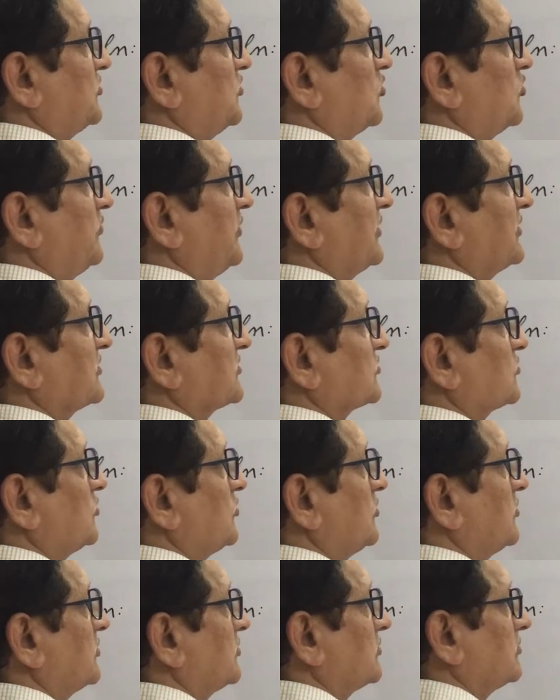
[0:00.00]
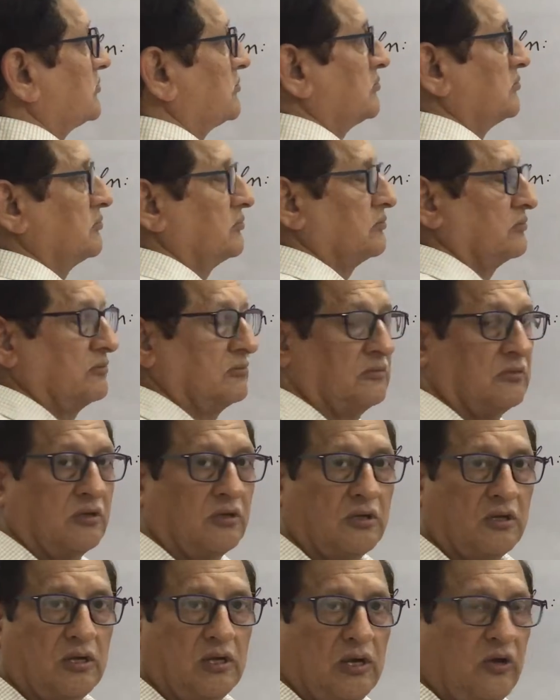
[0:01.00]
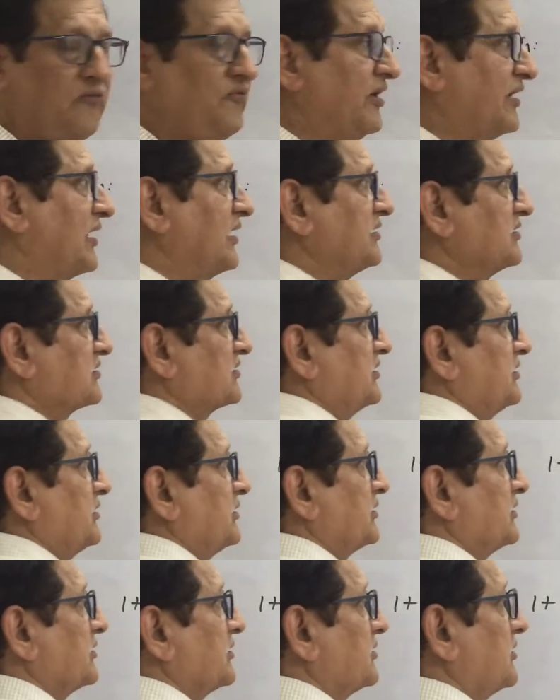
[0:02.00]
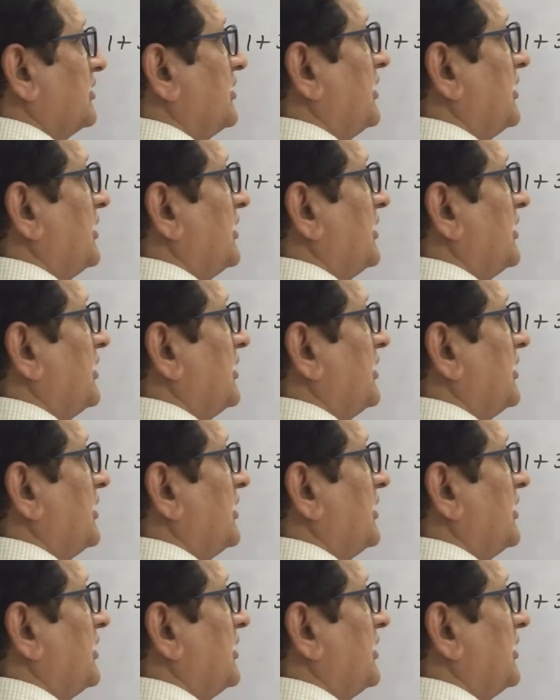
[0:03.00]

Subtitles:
cube and so on. We can see here the